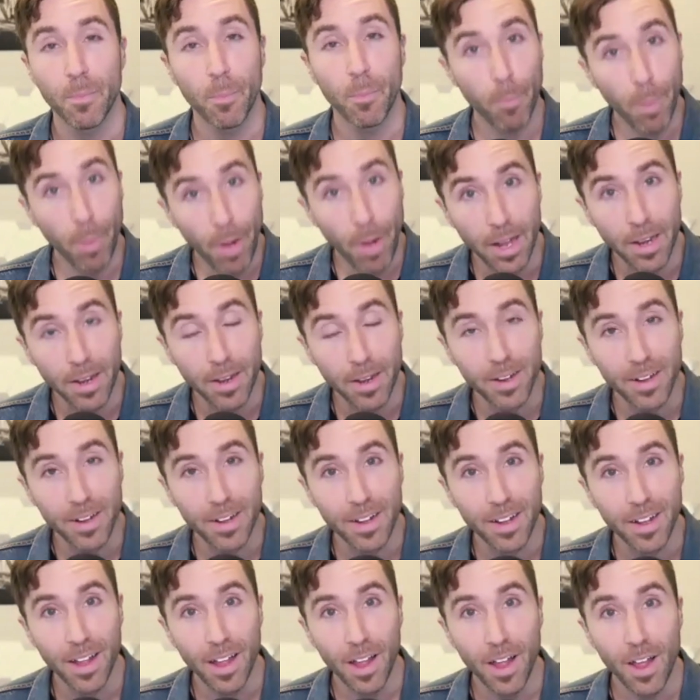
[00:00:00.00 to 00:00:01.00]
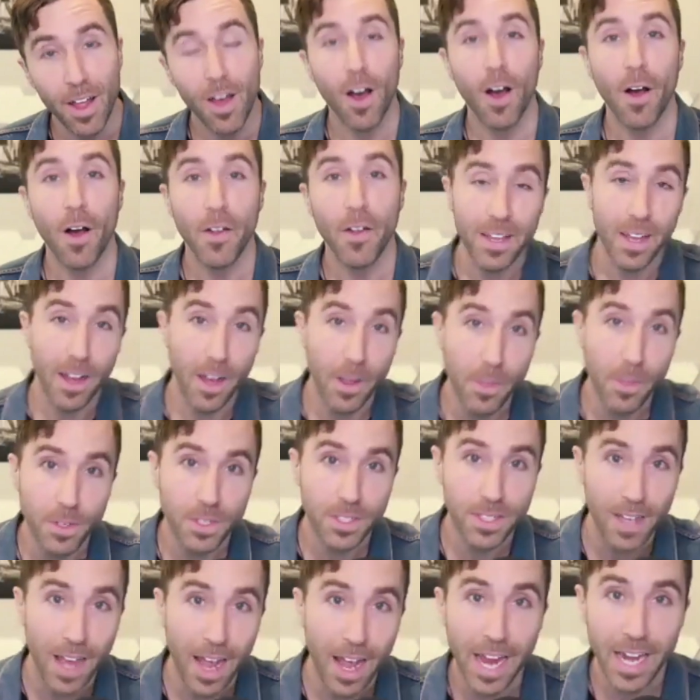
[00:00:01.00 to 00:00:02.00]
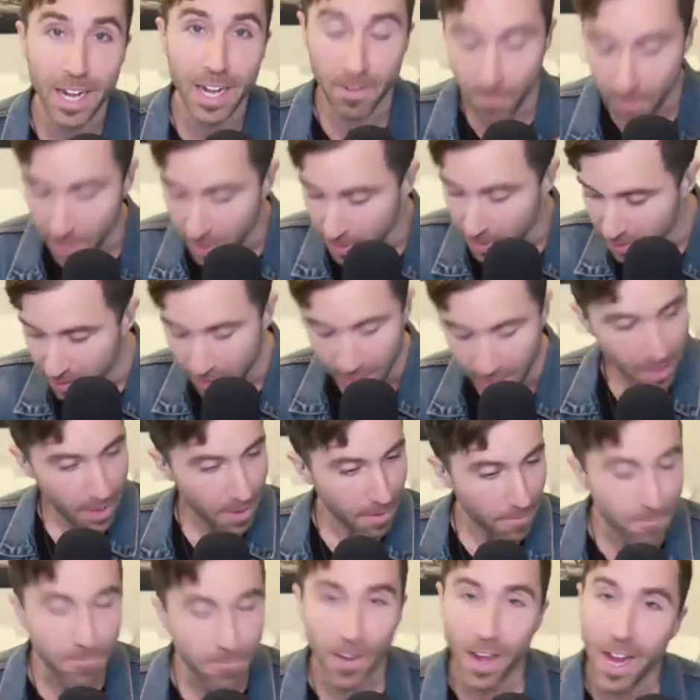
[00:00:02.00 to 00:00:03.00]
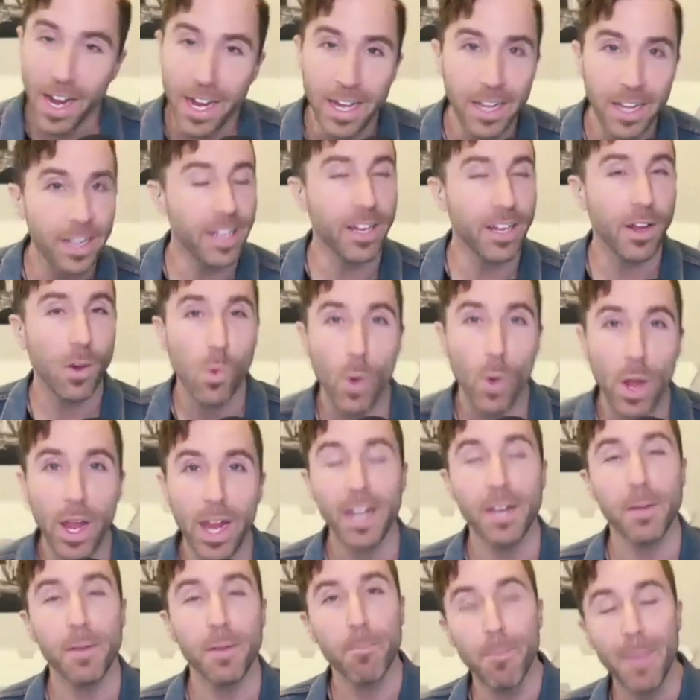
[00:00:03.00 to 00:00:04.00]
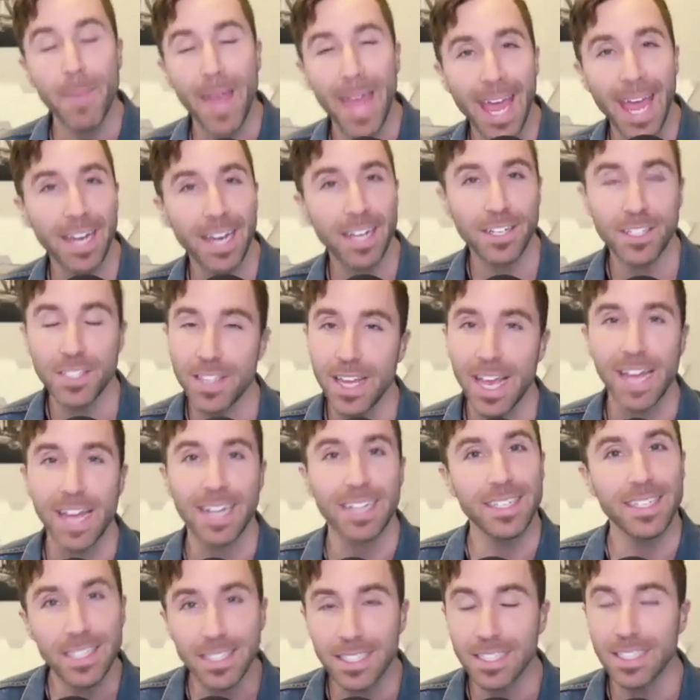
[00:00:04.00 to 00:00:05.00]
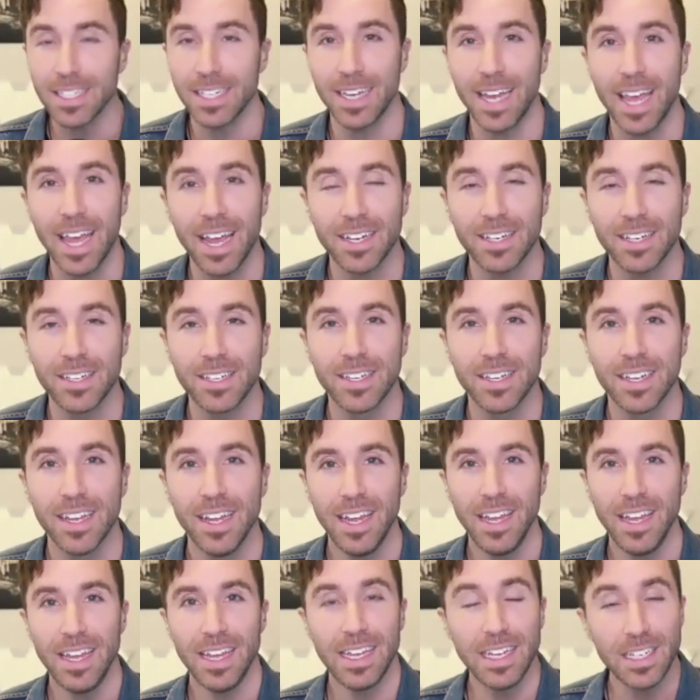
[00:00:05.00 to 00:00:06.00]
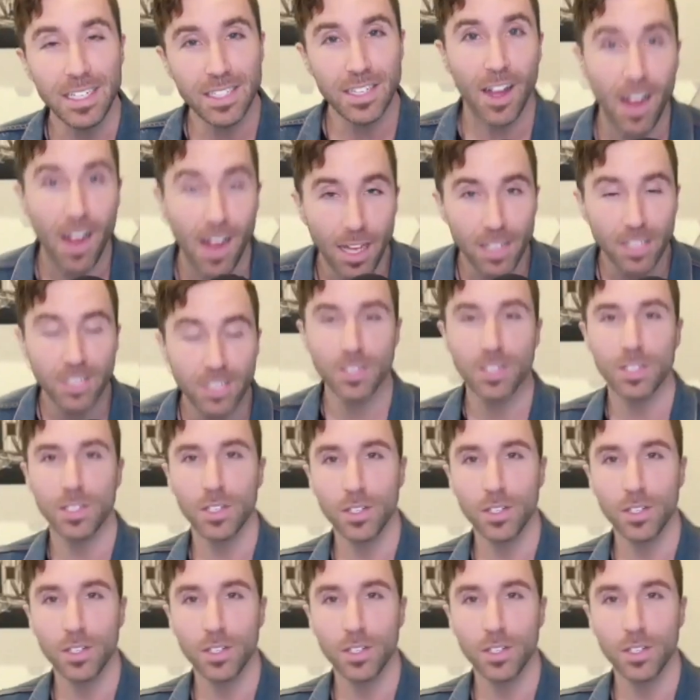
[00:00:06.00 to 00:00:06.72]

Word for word: But on the other side of us finding a way to manage that disconnect is us